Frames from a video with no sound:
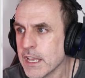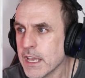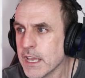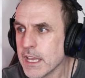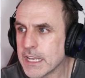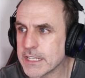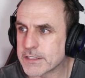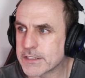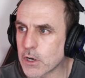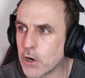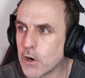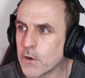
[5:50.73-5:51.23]

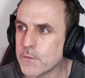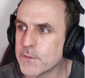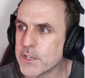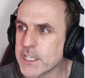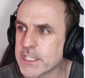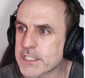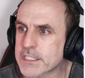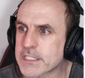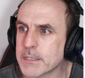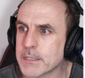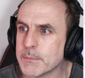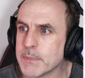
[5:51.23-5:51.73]
It's
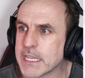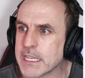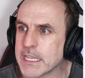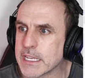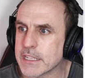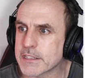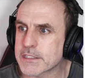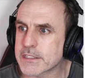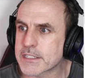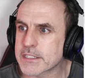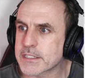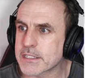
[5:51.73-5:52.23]
obvious to me,
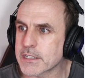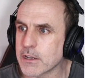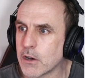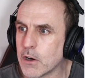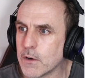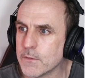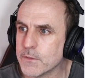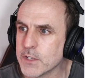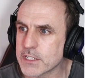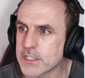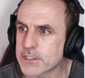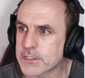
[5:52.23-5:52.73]
it's
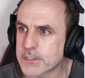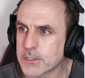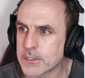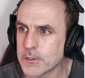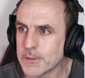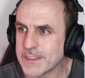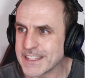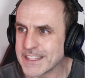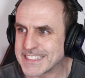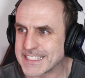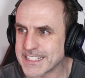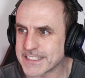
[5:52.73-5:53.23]
obvious to
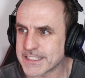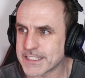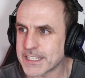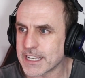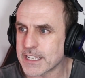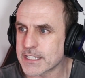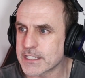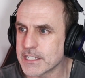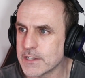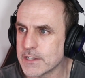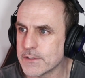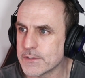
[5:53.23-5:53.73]
the
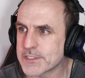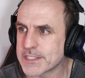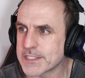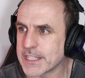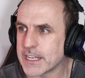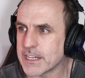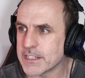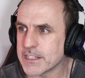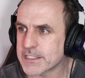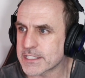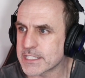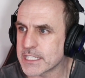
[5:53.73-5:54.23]
detectives that
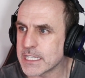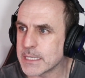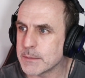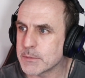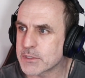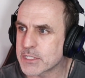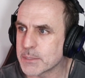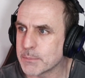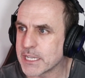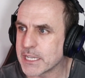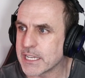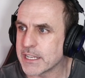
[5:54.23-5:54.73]
it seems
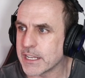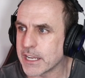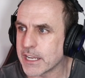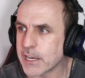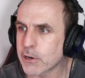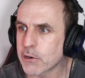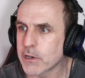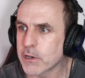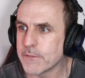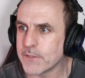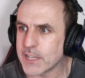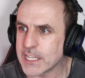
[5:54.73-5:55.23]
to be an
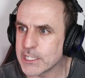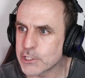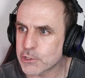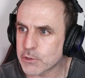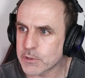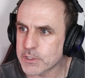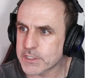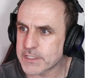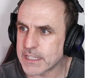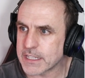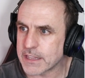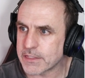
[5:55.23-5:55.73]
area of
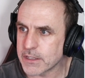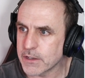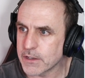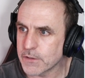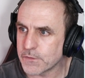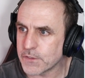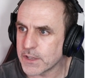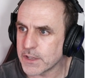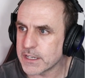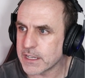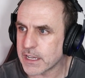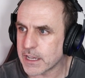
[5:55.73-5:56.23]
interest that the
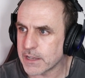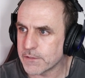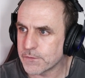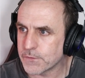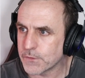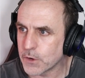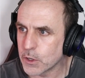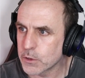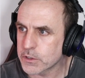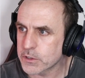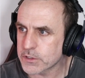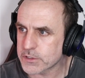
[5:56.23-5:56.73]
offender had
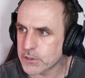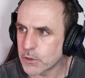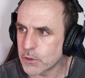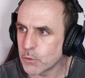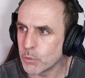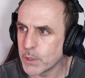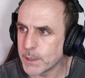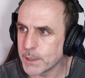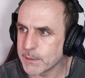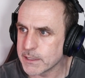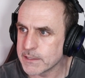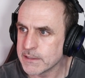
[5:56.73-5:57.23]
focused on
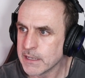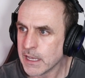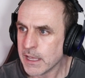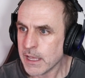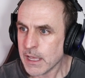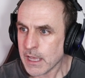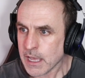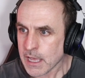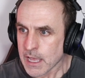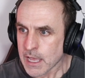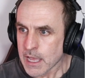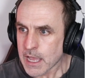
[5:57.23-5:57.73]
women
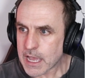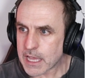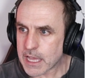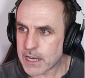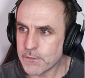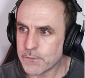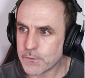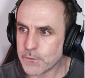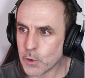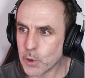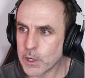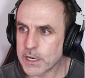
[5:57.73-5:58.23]
and
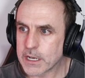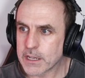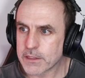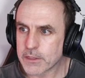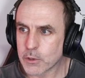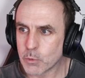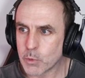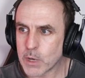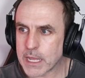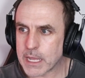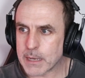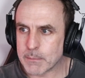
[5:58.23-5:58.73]
avoided the
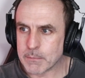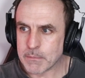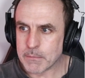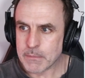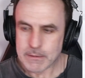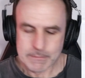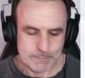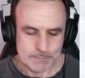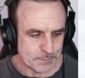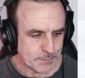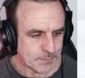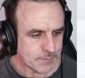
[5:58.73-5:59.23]
men.
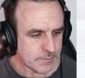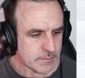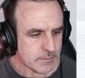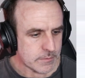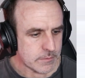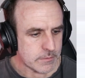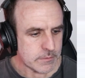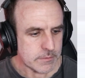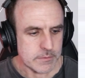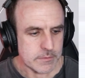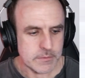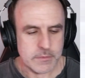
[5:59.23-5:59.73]

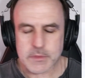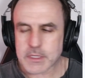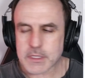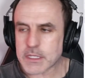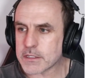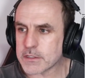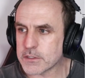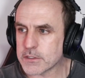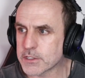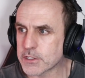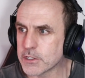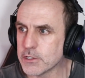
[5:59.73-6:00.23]

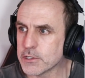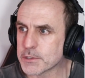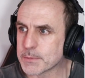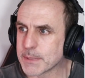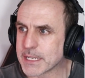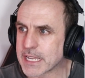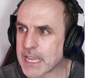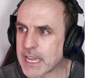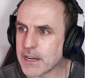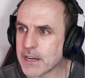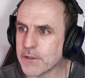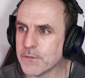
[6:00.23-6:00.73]
Excuse me,
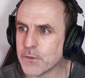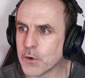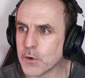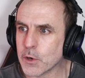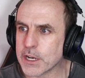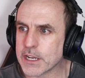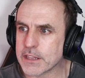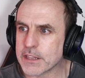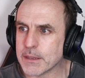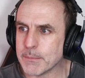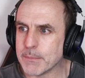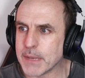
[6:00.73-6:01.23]
and
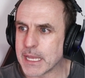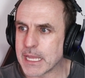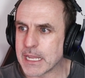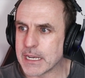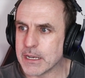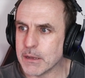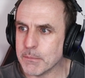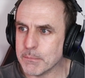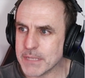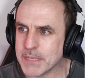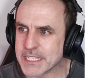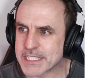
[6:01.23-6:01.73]
avoided the
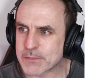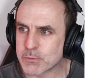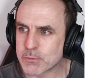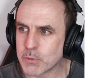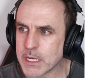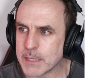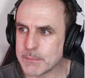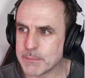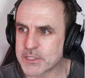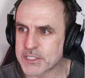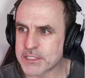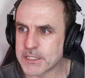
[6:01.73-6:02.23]
men, Ms.
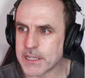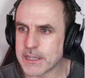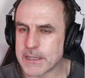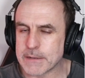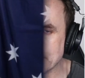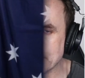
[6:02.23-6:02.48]
Webb said.